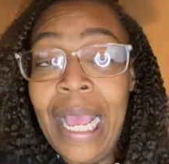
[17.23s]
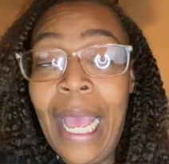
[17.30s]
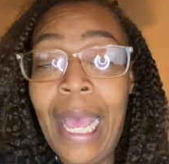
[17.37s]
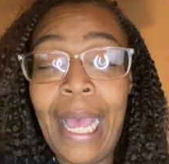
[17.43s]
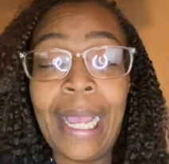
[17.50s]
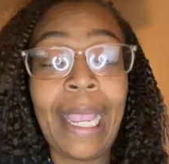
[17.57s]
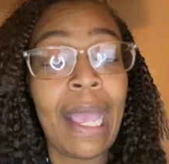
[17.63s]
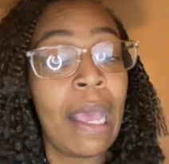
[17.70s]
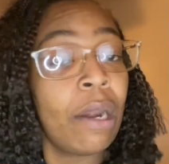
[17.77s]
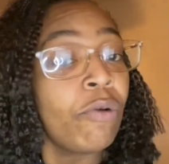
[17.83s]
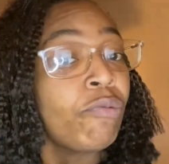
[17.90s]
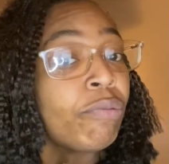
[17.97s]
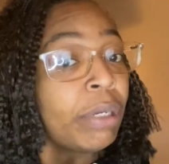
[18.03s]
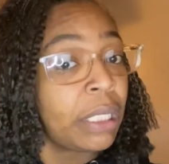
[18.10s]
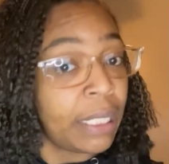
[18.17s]
I kind of
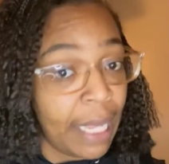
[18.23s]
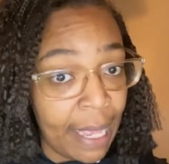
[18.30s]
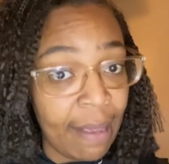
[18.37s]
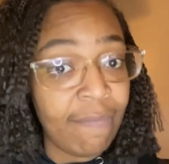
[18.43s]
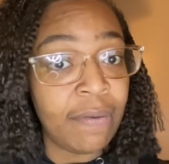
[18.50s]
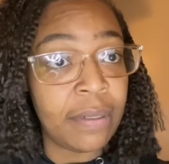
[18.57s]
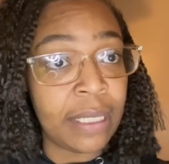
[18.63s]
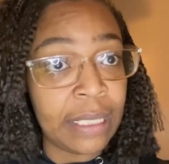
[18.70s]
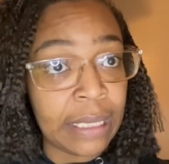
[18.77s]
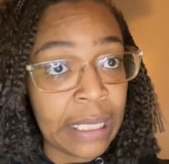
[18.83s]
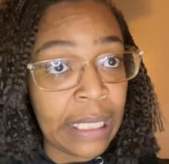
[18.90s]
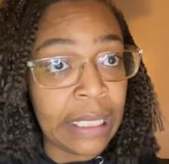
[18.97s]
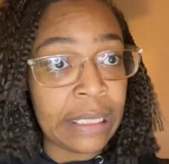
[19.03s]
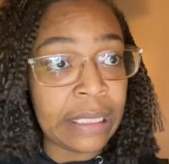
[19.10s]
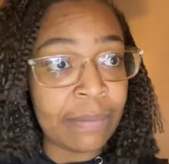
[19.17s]
really heavily
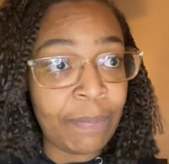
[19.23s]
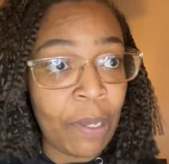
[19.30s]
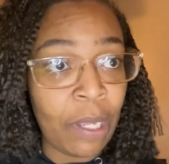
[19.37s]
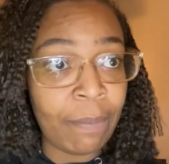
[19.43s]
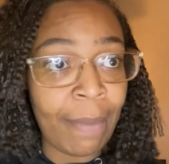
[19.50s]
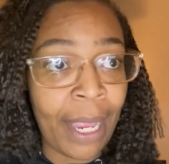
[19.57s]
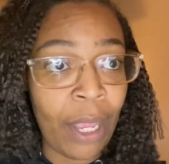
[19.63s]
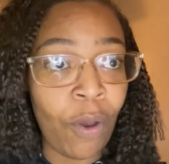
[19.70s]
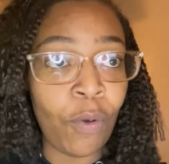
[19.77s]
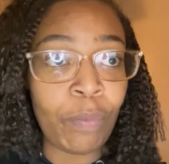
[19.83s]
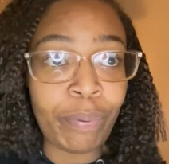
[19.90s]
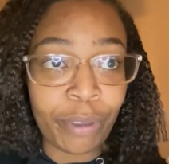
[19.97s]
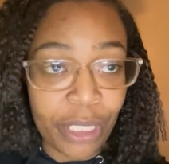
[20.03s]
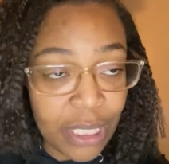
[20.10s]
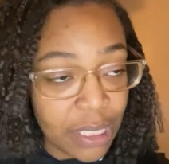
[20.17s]
leaned upon my own
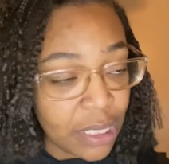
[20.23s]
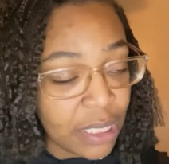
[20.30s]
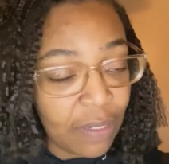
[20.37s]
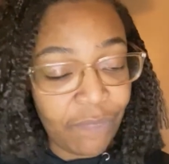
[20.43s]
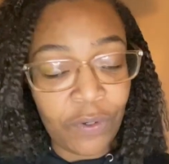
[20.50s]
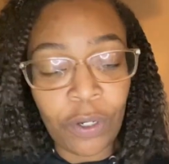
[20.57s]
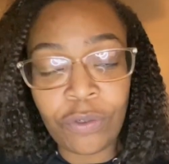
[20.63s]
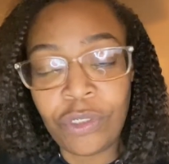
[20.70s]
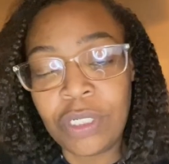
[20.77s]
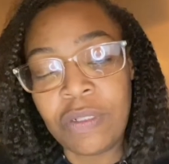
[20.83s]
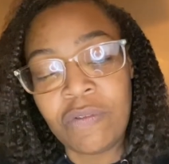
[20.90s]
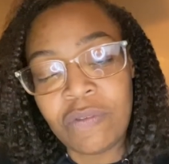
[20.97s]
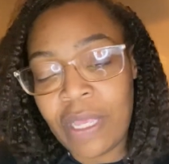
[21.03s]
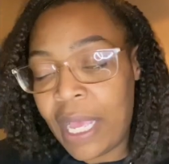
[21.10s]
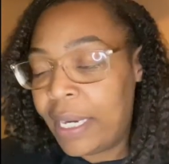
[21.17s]
preconceived
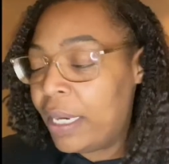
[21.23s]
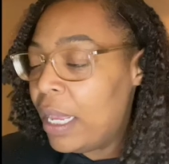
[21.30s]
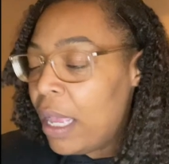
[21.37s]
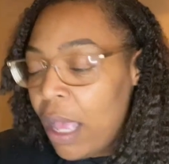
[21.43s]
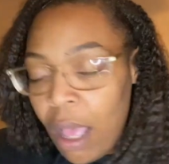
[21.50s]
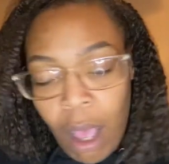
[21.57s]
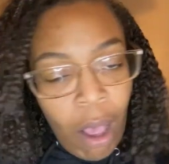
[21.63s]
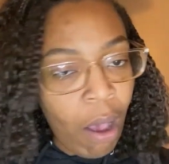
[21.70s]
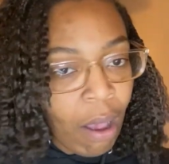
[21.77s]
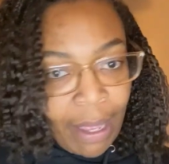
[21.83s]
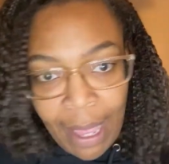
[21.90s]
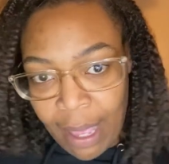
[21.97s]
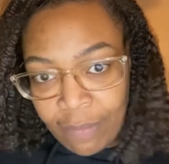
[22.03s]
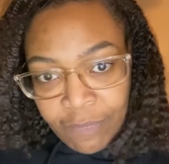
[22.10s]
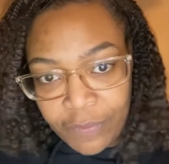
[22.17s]
notions that all
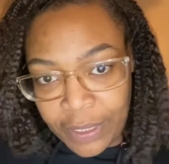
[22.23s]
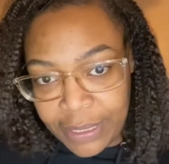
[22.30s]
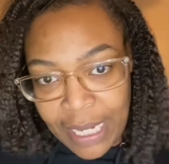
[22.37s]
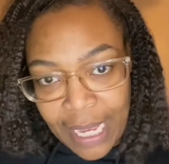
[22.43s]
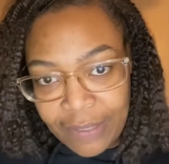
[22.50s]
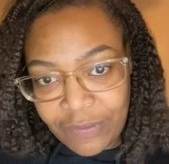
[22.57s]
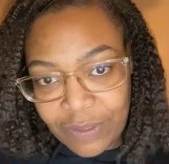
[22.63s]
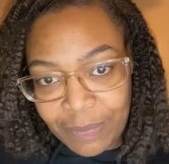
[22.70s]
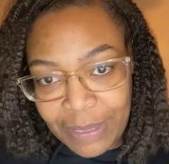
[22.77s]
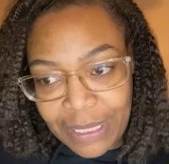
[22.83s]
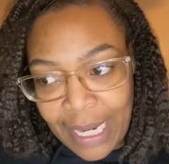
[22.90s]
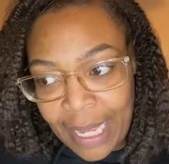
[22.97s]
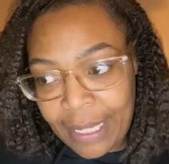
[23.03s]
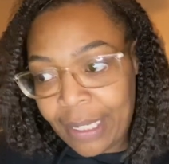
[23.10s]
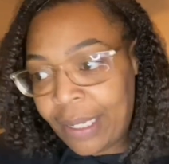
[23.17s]
conflict has to be
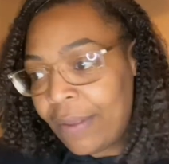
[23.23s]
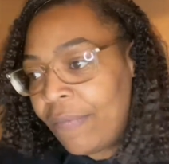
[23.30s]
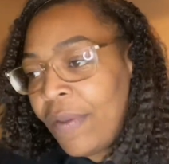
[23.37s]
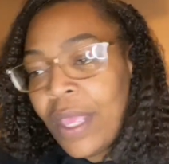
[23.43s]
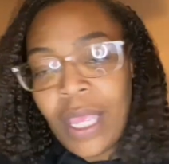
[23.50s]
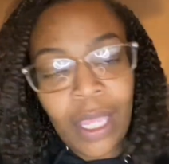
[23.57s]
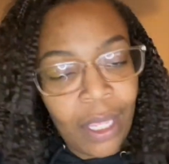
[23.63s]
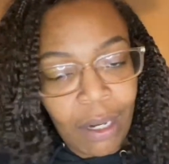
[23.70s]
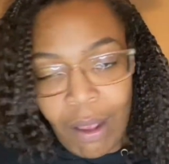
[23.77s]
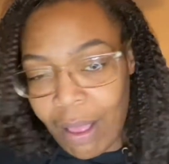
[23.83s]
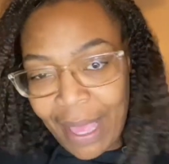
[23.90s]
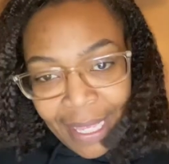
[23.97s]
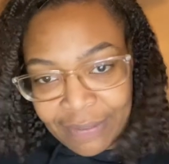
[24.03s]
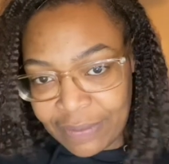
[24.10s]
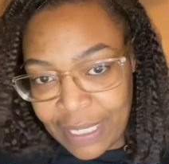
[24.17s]
negative, it all
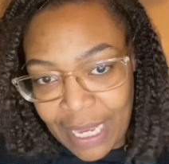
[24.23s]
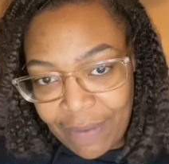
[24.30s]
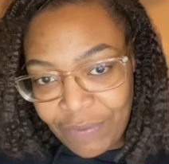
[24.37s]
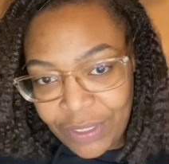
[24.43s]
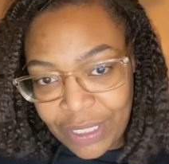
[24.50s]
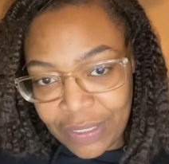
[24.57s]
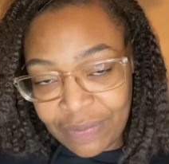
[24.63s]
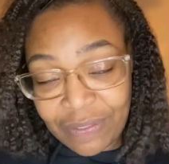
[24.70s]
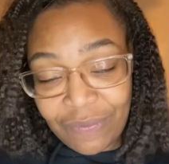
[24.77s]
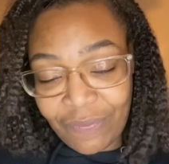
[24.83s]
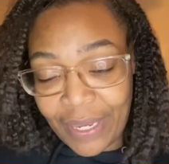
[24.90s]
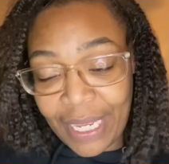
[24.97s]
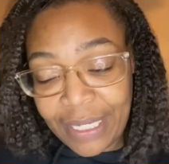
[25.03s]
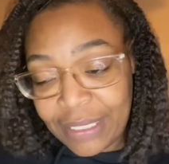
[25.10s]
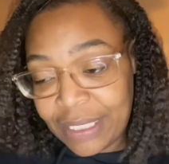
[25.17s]
has to have a
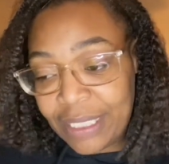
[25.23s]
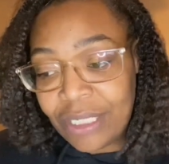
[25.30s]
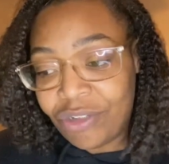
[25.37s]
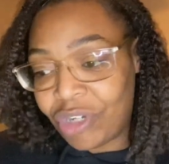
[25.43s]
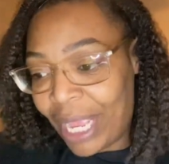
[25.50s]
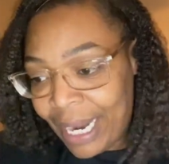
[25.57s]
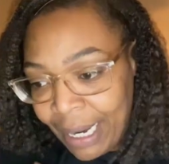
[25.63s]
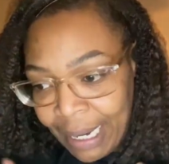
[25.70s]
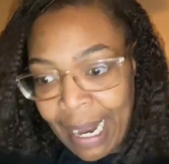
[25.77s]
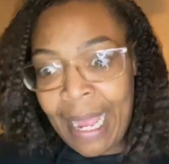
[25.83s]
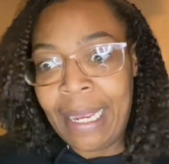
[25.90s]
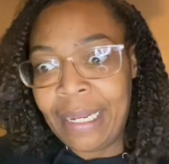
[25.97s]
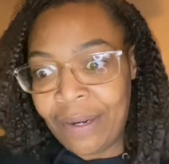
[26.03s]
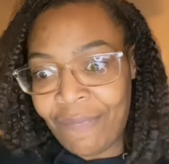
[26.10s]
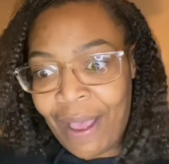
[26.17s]
disadvantage and a
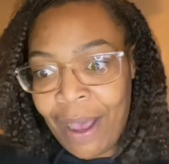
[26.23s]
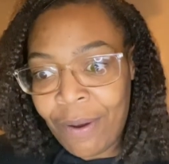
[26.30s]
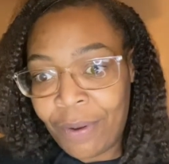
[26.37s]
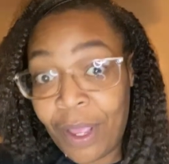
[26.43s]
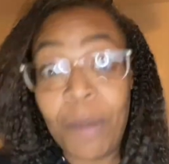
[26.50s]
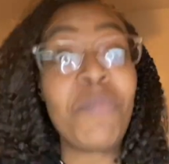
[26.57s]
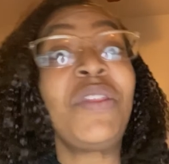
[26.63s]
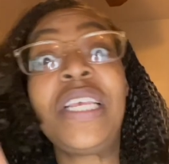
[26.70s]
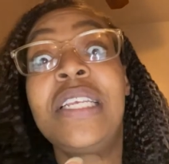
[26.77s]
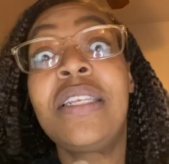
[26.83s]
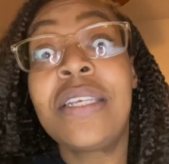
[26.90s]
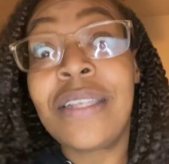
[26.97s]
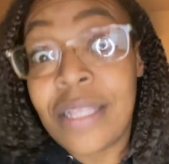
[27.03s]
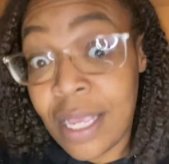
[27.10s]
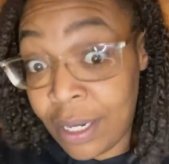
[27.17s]
negative outcome. This
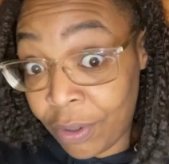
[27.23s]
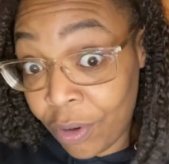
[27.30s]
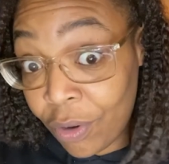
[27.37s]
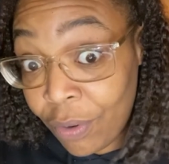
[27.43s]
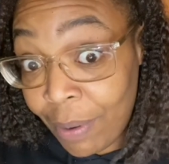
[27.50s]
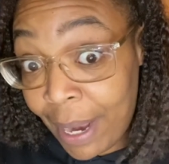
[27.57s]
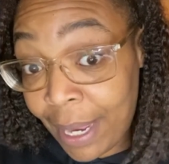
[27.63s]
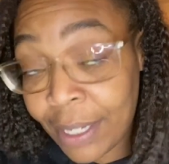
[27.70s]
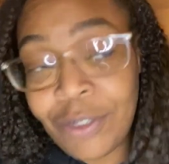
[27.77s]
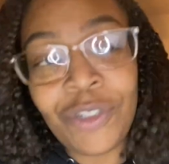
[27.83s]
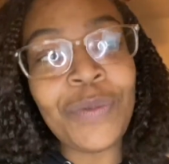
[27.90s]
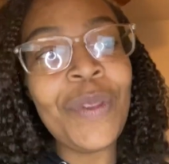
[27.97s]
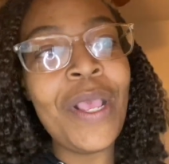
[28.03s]
is incorrect.